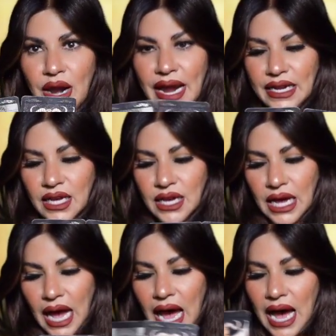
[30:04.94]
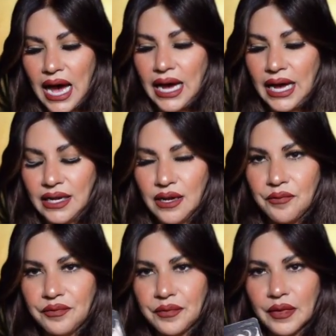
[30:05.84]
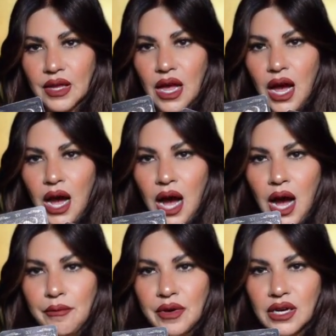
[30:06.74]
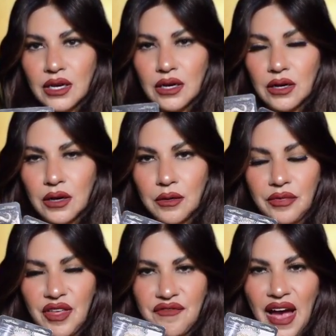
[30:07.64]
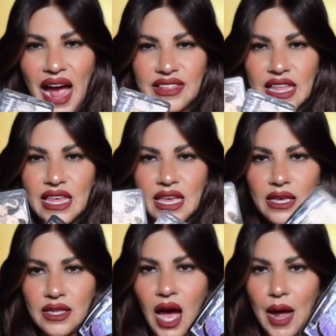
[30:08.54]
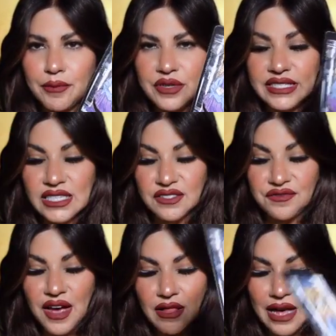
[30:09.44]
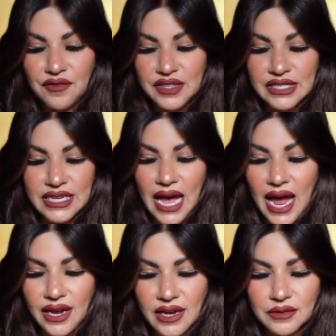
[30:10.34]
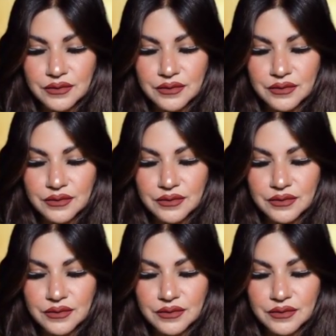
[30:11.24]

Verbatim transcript: right? And um, the fact that they, the High Priestess fell out of the deck